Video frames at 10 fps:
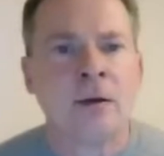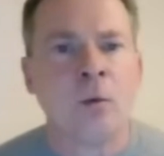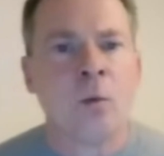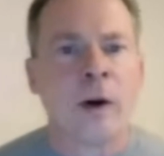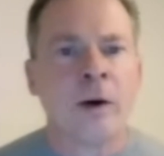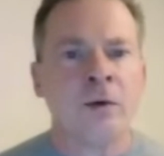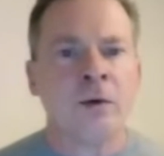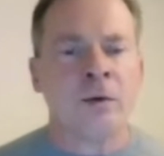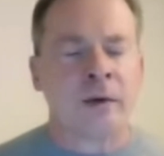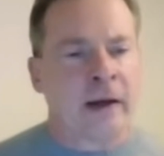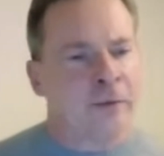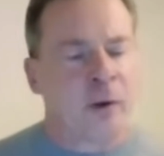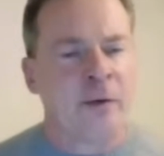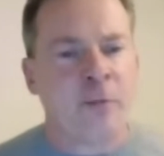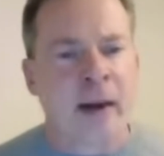And where do the
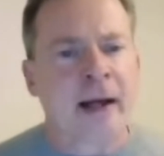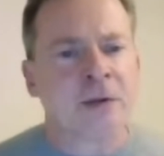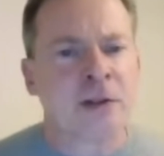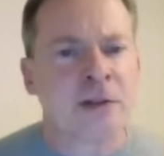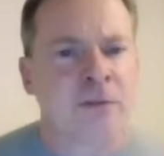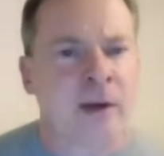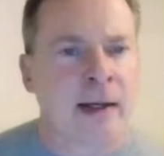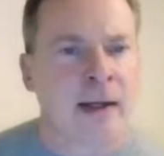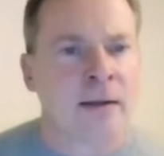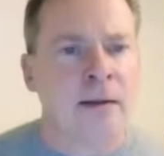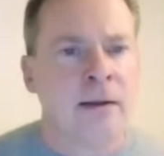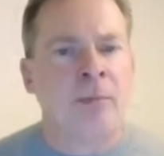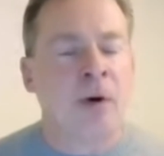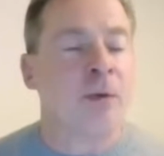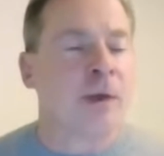LifeWave patches fit in?
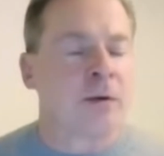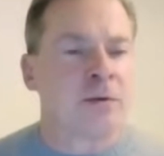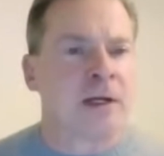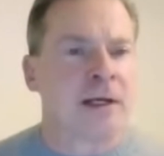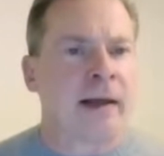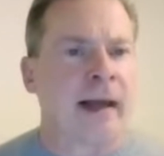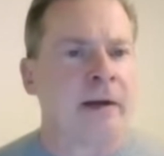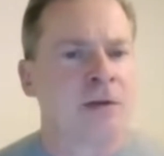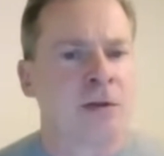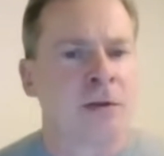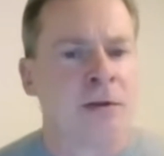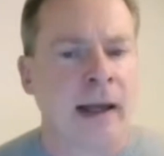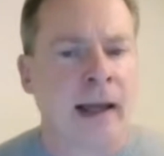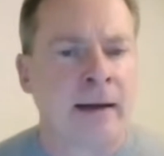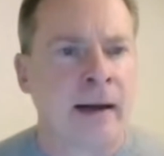Both Energy
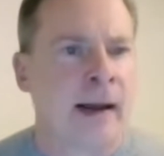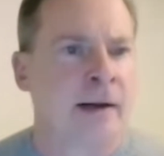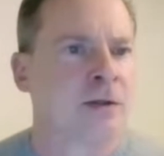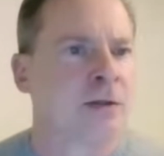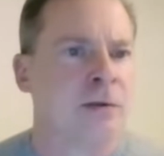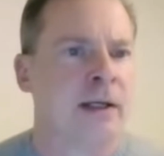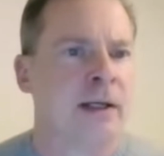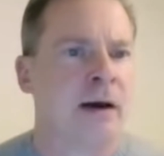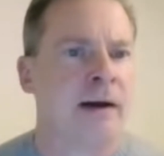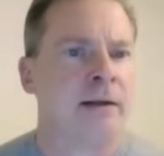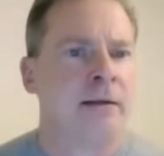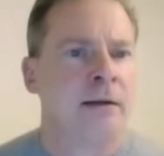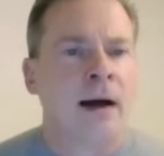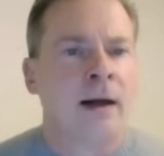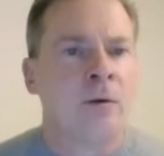Enhancer and
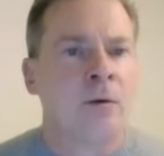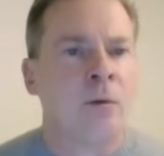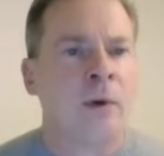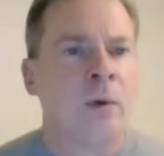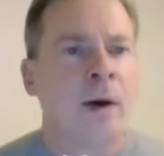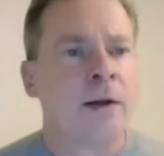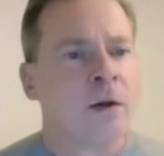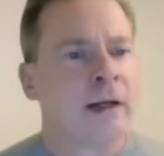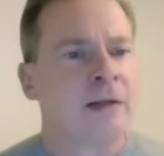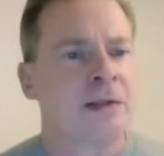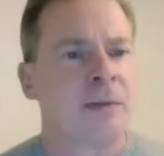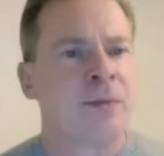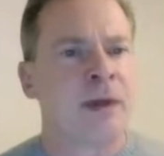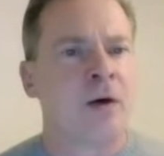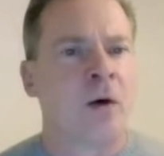X39. We want to look at
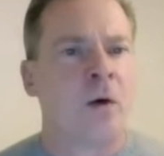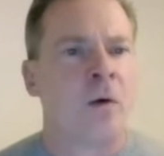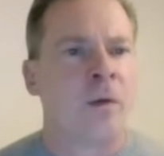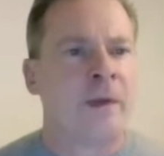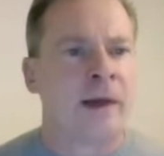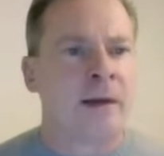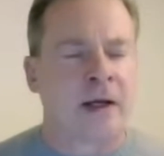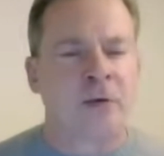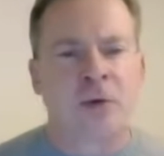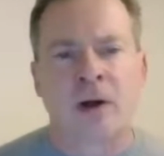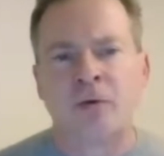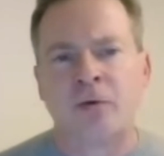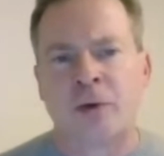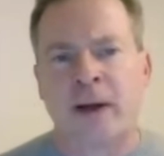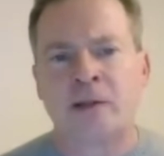something called the
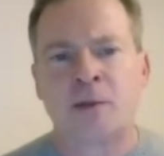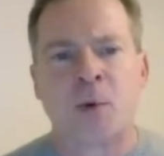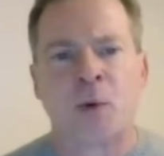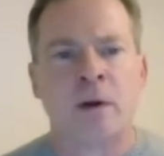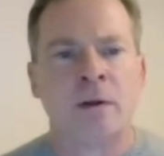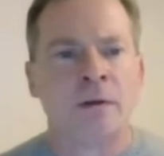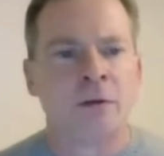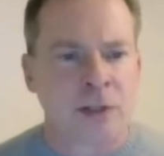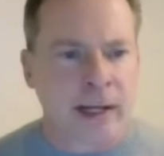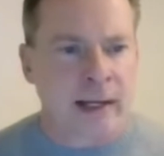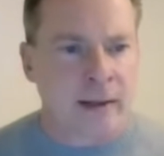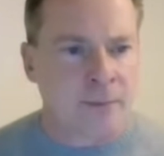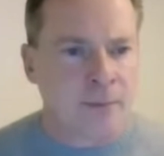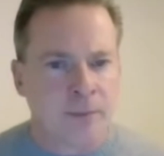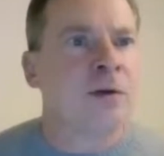electron transport
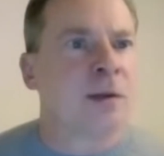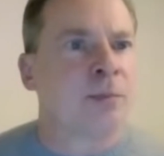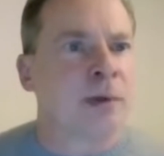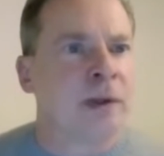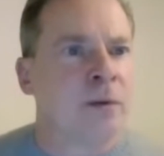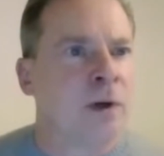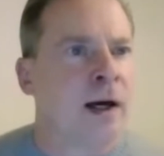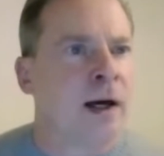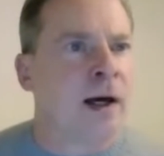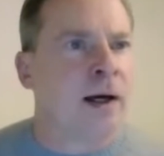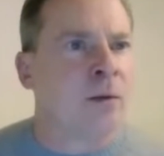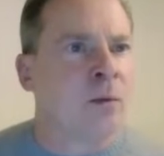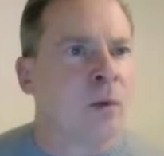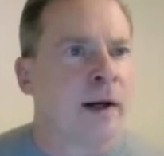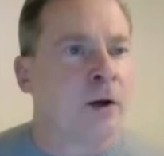chain. If you simply
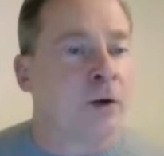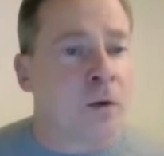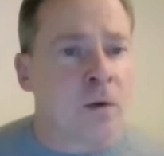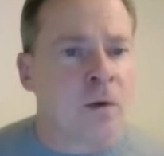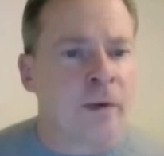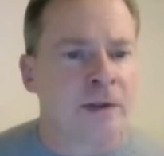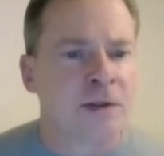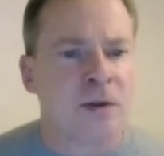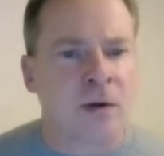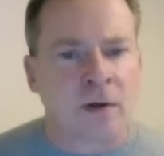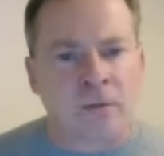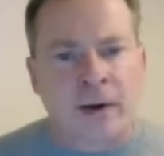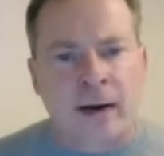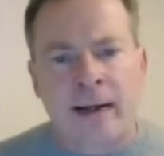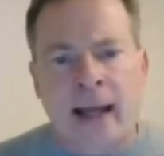want to Google this, you can
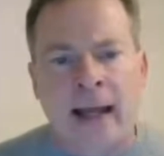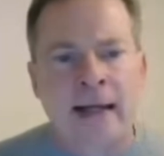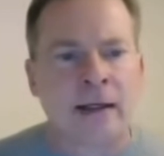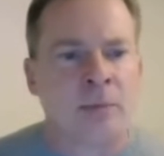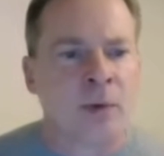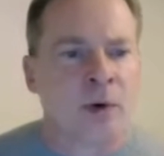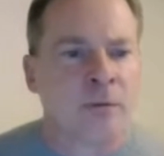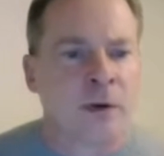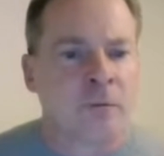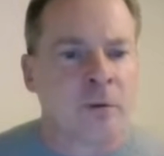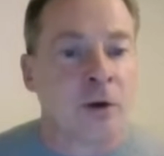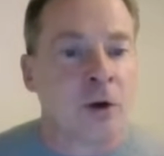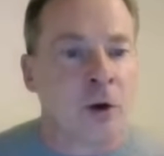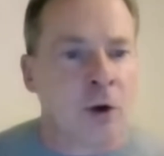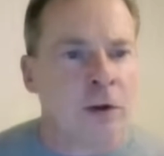find any number of
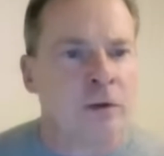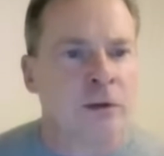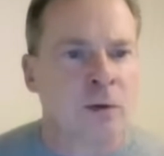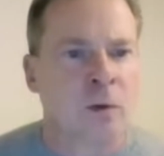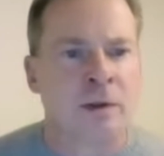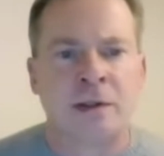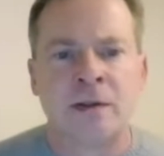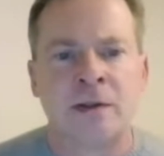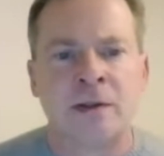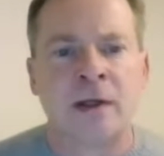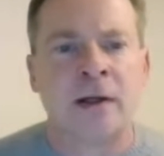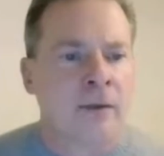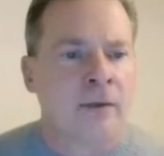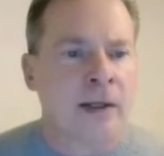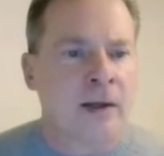different good sources
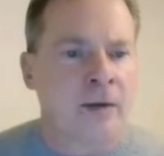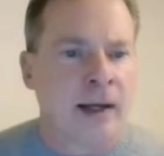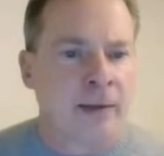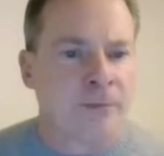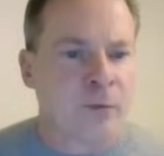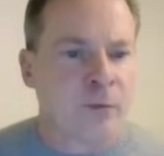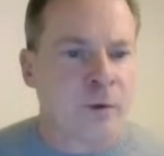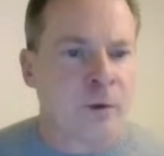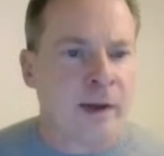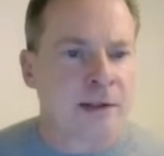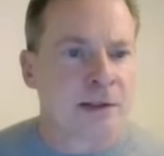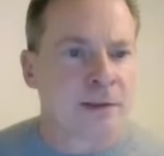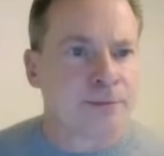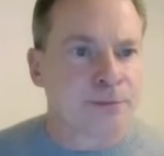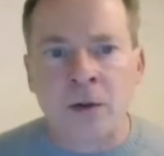on the internet for
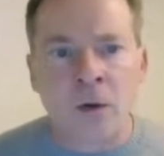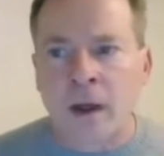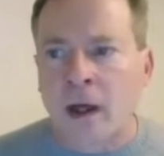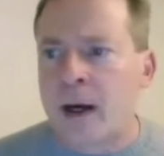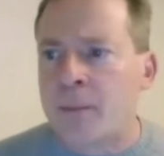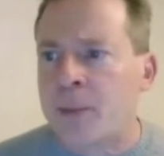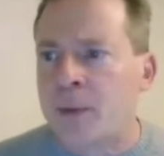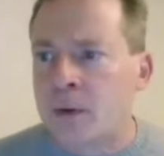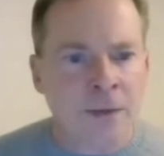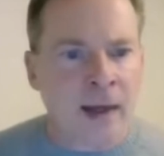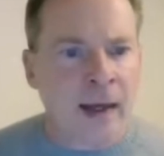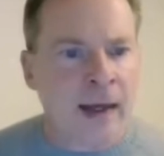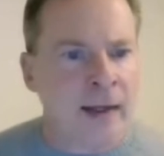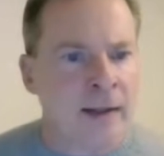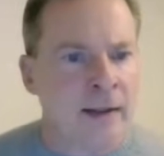this. But you'll come up with
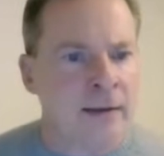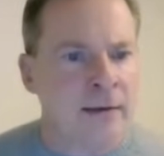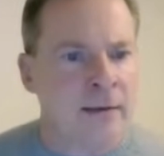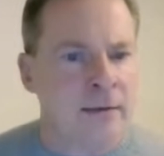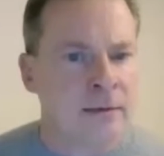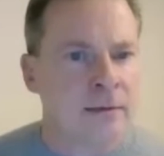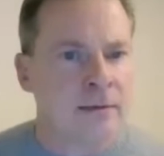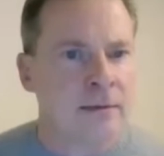a